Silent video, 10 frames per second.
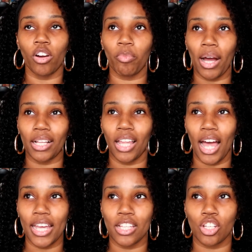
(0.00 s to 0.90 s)
One of my
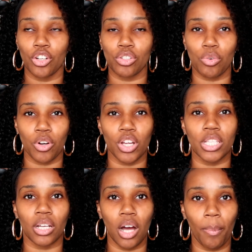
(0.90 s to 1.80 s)
clients, her daughter
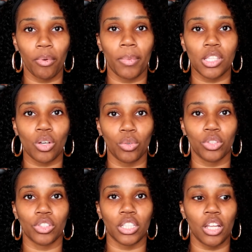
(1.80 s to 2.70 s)
is a couple months
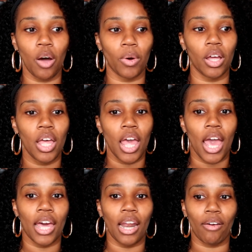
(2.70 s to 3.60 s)
older than Noah,
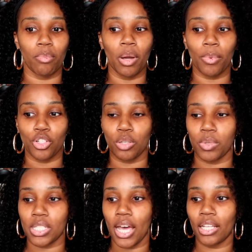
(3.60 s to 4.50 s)
and I remember
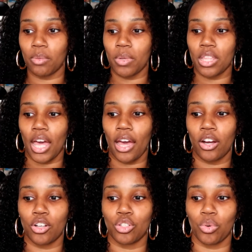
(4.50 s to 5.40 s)
she was telling me
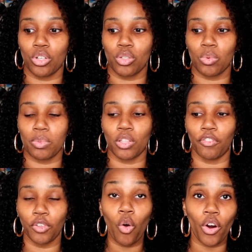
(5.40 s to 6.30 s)
that her daughter sweeps
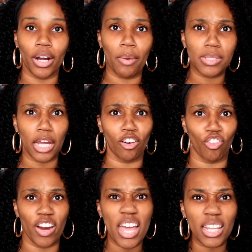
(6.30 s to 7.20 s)
the floor, and I was like,
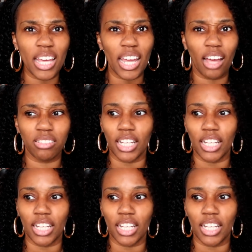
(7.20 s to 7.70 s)
really?